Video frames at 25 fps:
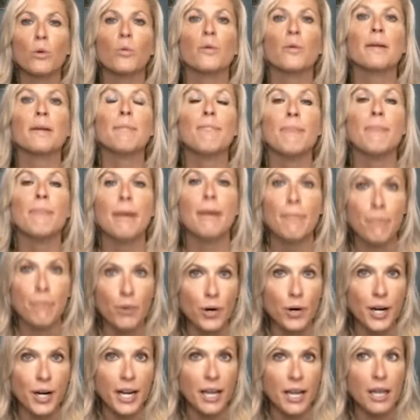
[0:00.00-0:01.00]

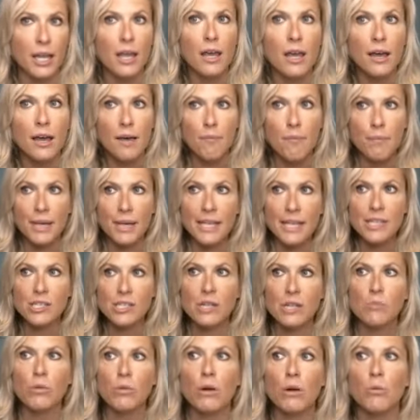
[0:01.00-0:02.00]
remembering, based
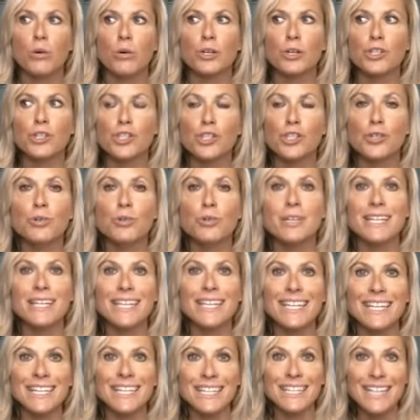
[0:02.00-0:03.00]
on what we're tuning
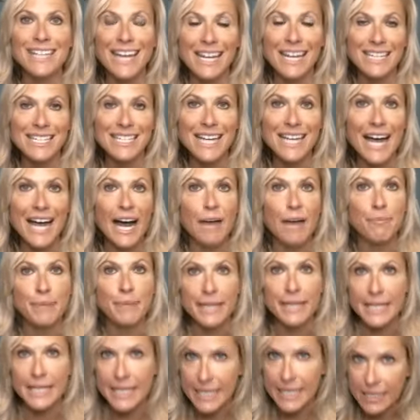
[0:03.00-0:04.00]
in and
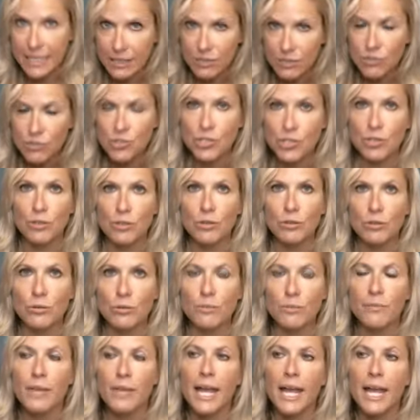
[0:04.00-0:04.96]
tapping into.